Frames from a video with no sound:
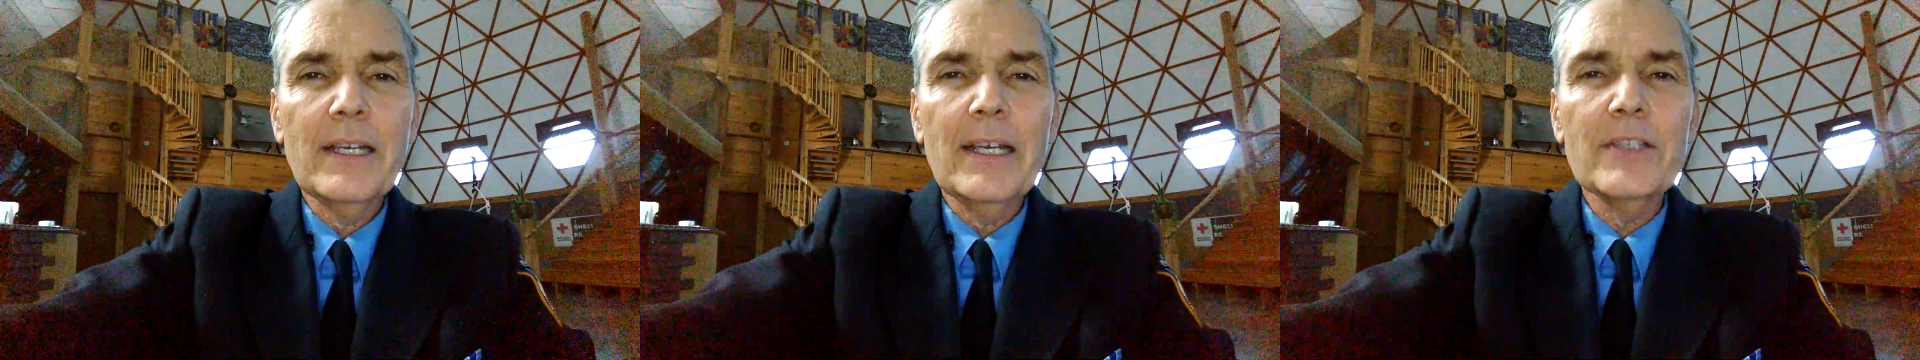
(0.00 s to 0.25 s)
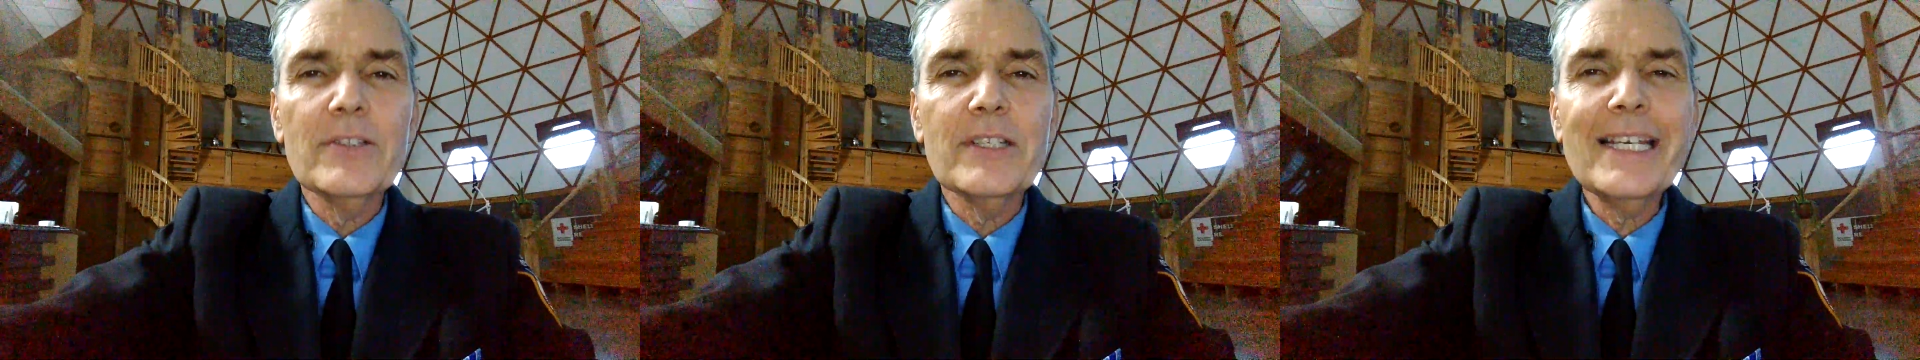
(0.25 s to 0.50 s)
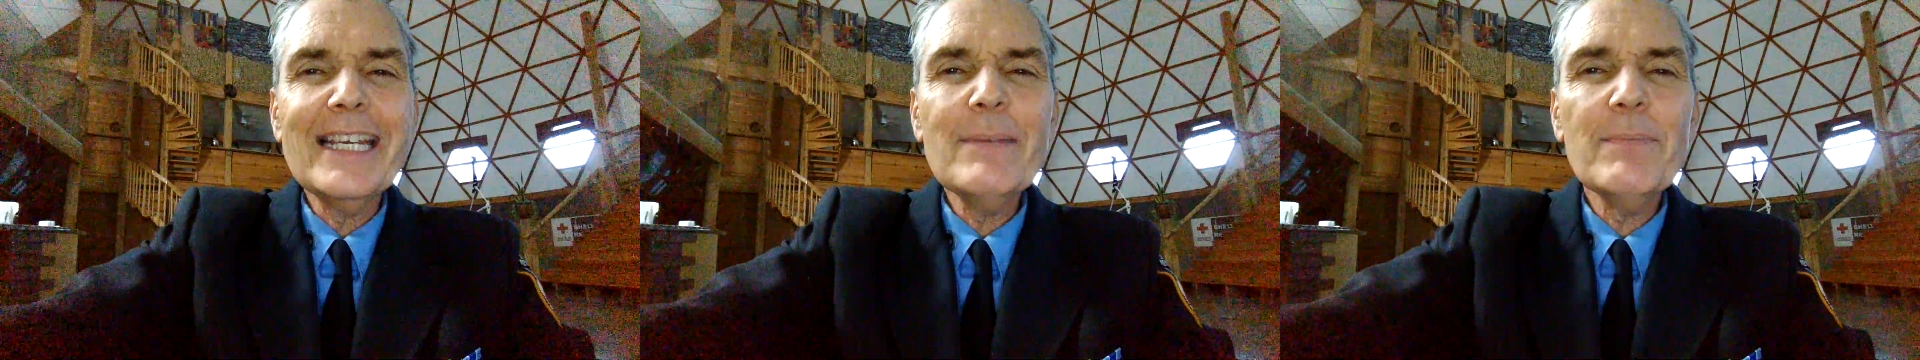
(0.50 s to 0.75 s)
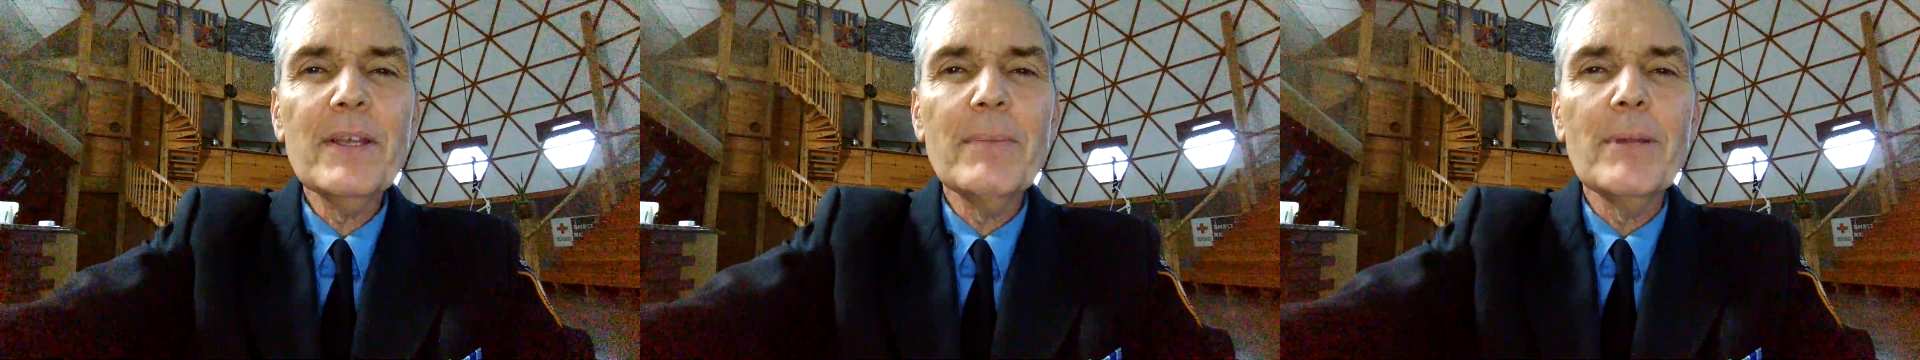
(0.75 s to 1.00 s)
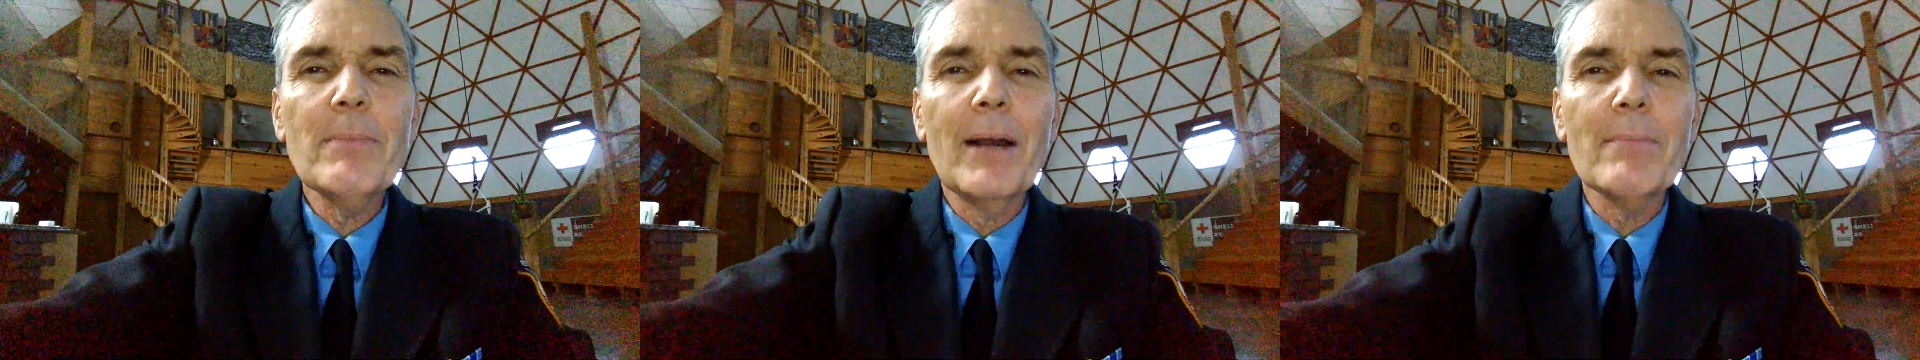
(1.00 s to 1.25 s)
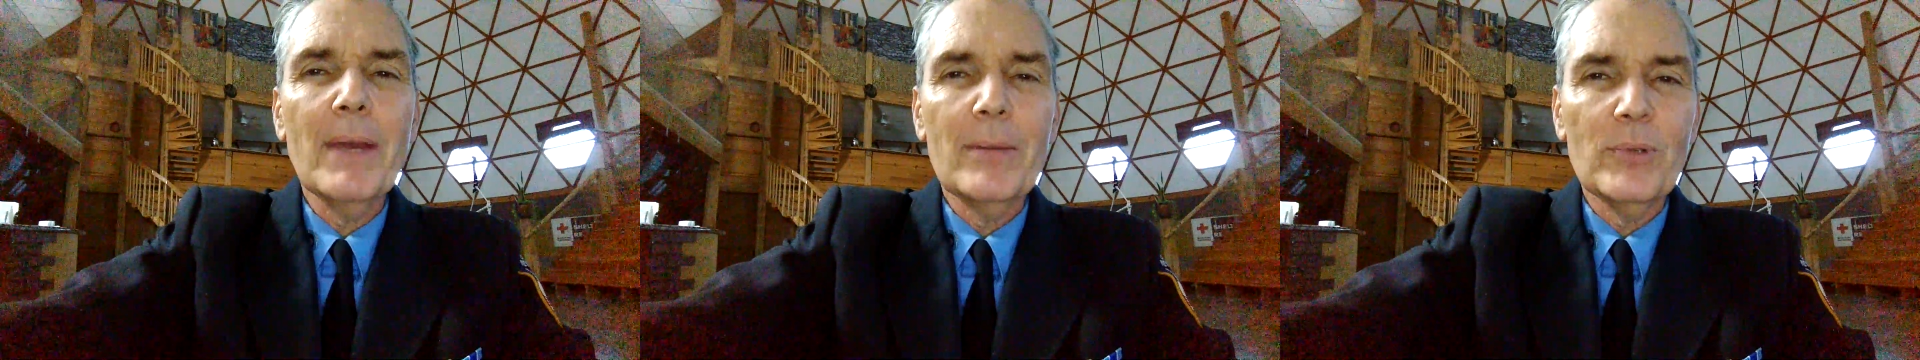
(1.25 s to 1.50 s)
is to keep them in my
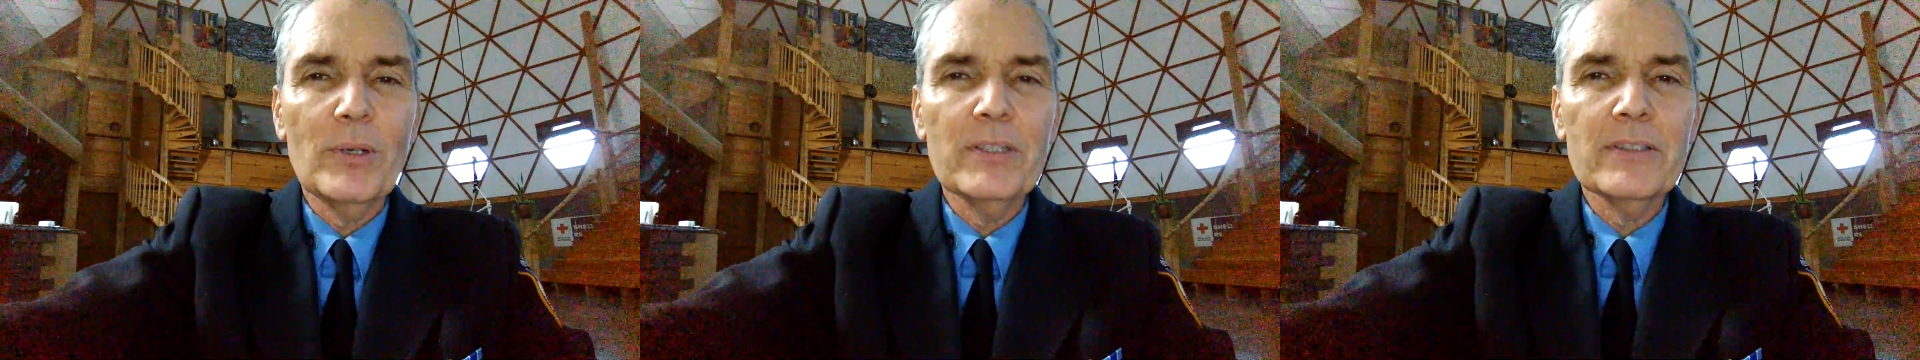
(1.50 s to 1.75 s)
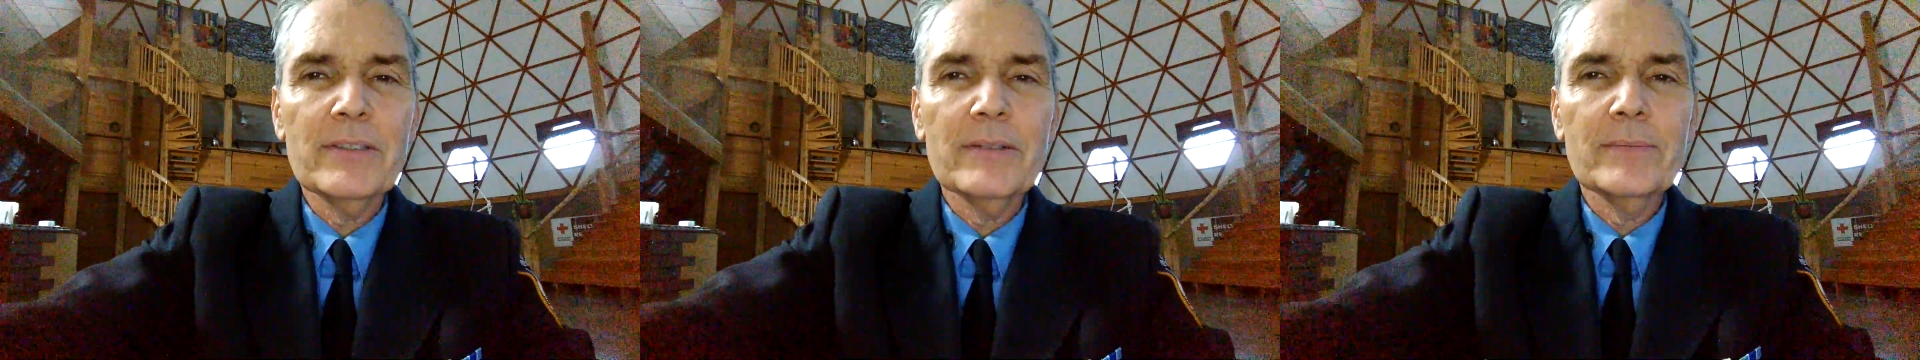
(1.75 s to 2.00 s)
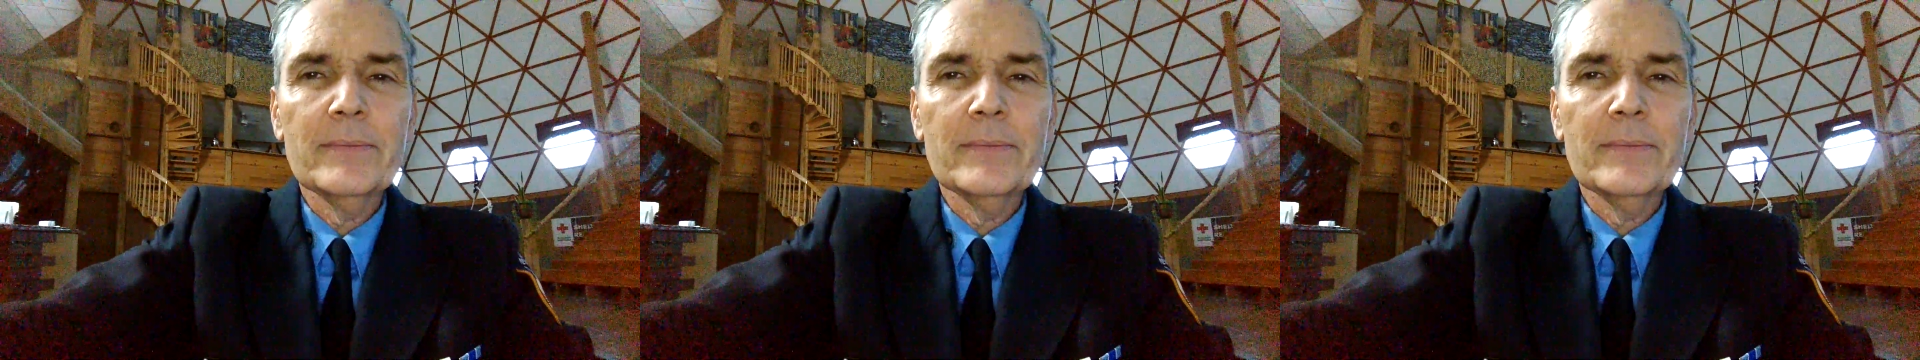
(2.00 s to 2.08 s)
memories